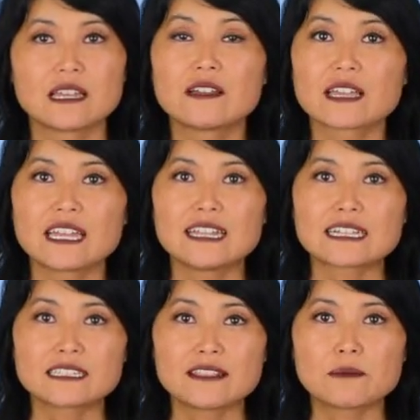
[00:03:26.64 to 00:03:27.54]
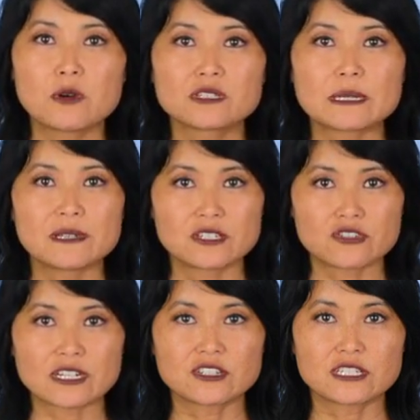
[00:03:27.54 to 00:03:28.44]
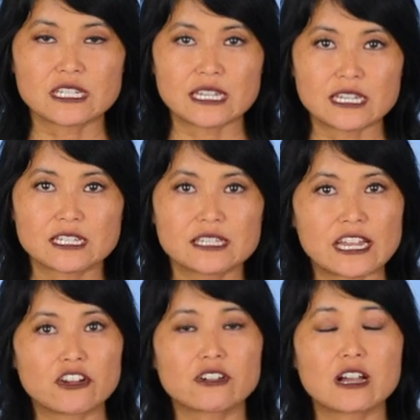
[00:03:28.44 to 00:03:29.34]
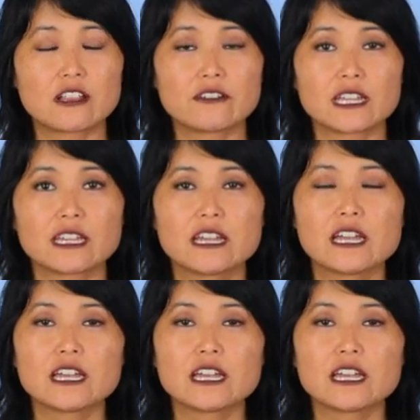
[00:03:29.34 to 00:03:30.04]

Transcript: Okay, next on the post-op instructions is hair coloring.